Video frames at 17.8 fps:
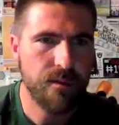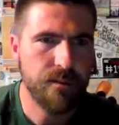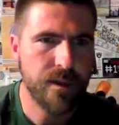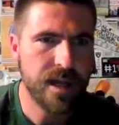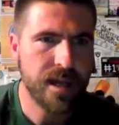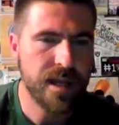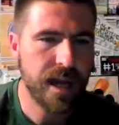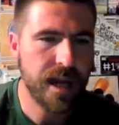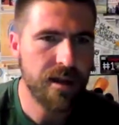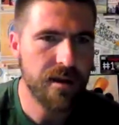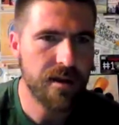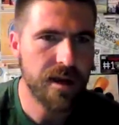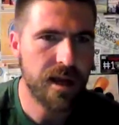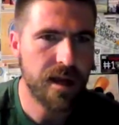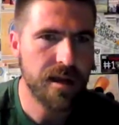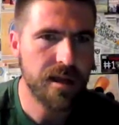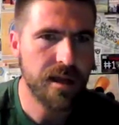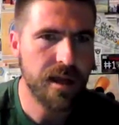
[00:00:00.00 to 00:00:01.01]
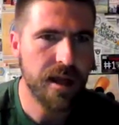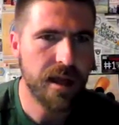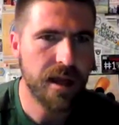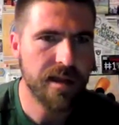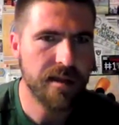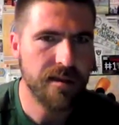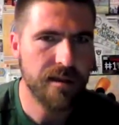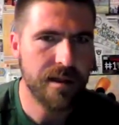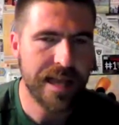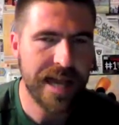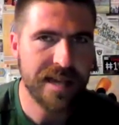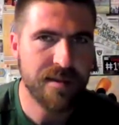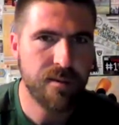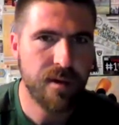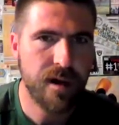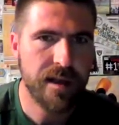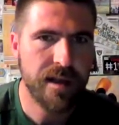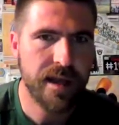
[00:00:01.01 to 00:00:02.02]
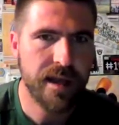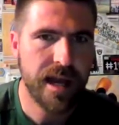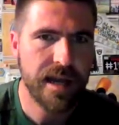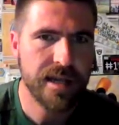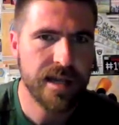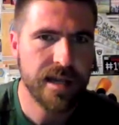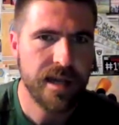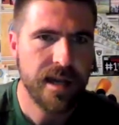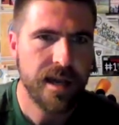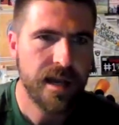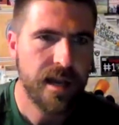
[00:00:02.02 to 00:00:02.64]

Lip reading: Me and Tyler talked on the last podcast.